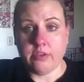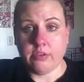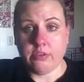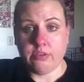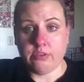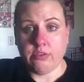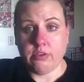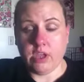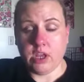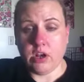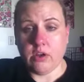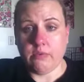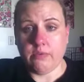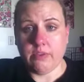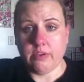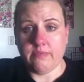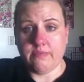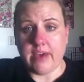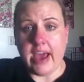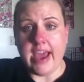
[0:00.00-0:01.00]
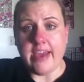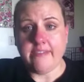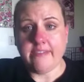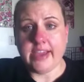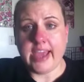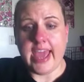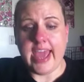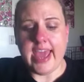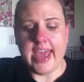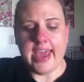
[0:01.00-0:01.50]
the, you know, the
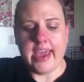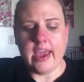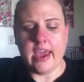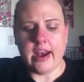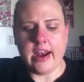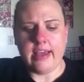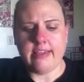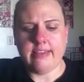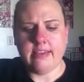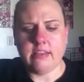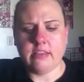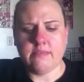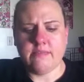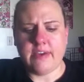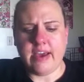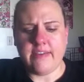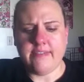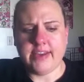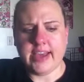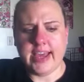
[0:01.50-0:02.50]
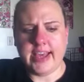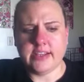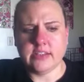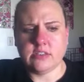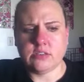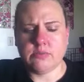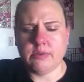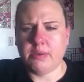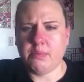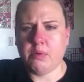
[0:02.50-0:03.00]
5K, and I think the 5K
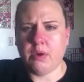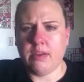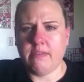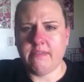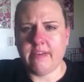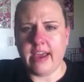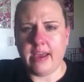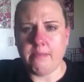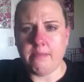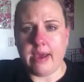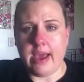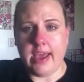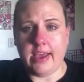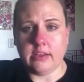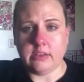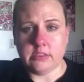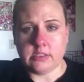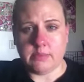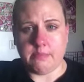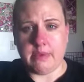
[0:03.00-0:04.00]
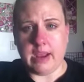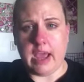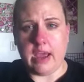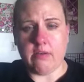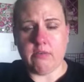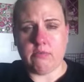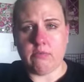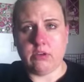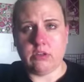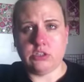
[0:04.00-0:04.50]
is 3.5 miles. I'm
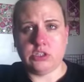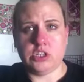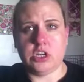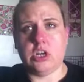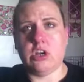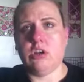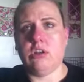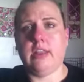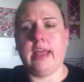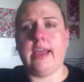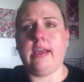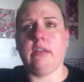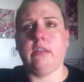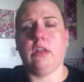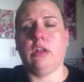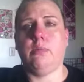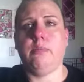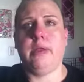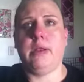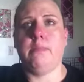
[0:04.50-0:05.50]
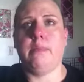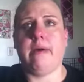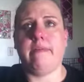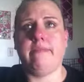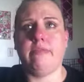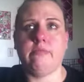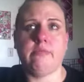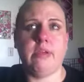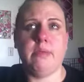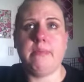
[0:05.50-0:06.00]
not real sure, like a little bit
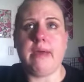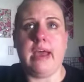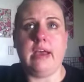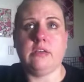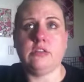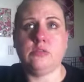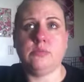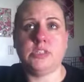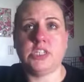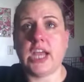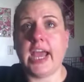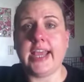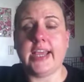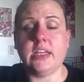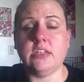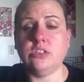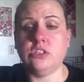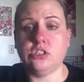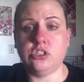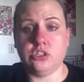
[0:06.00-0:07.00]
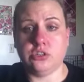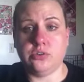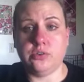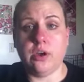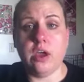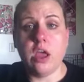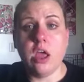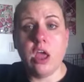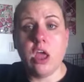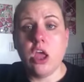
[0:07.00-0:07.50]
above three miles, which I can
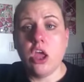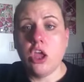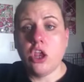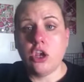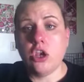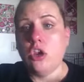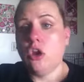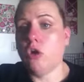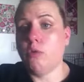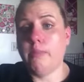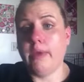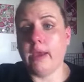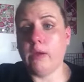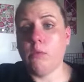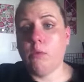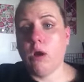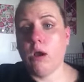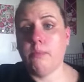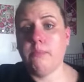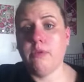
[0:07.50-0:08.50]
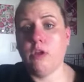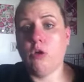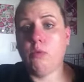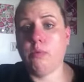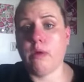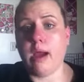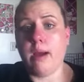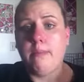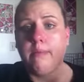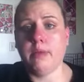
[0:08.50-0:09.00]
do, no big whoop, no
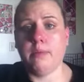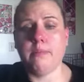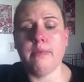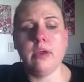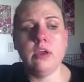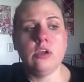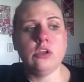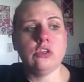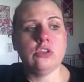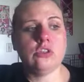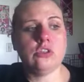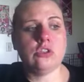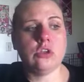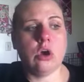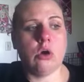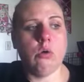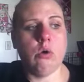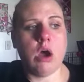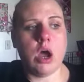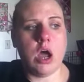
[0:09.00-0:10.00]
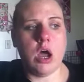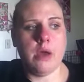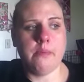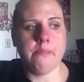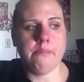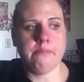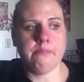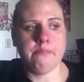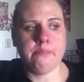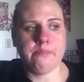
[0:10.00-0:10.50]
problem. So,
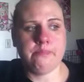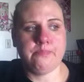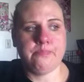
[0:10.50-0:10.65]
um,